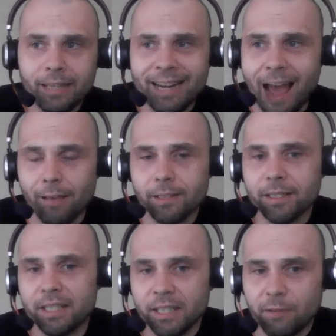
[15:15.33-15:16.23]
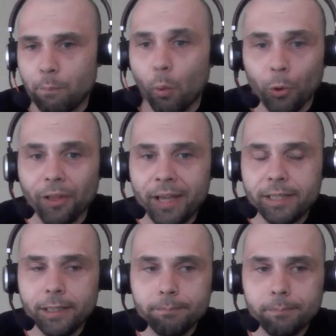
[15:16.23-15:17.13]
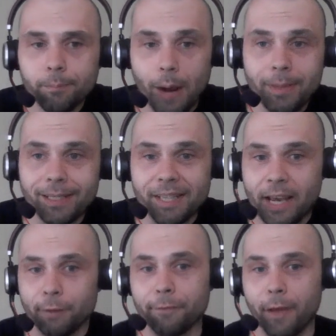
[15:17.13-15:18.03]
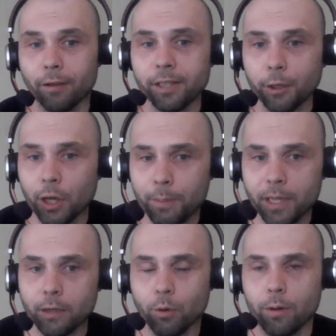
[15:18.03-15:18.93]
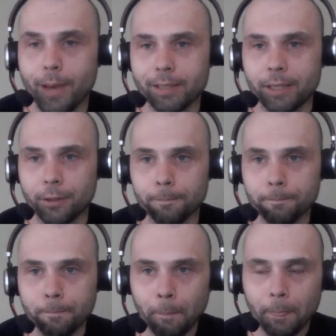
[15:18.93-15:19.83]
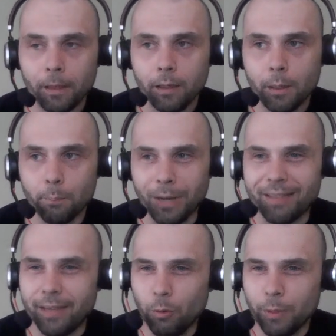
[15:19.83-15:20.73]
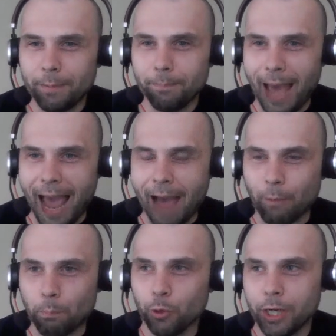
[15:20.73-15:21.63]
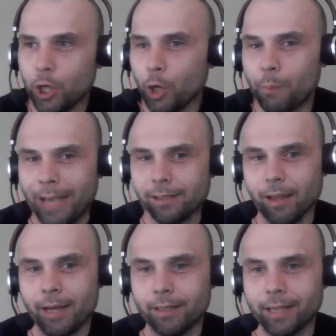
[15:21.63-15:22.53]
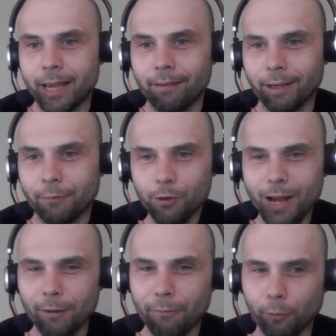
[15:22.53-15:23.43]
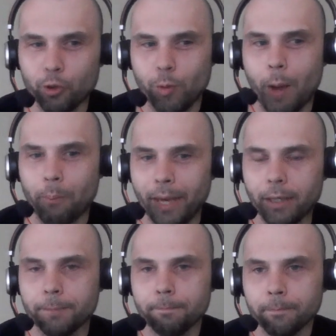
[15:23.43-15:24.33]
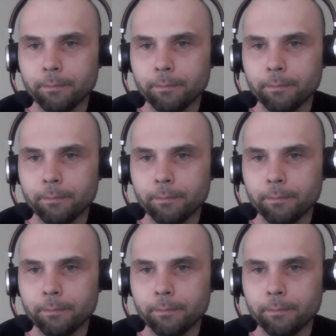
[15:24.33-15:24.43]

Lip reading: the analysis is even more lazy, probably because the NFL isn't good at picking quarterbacks either. But I think we have a pretty good baseline to say, like, if you're not a first round pick,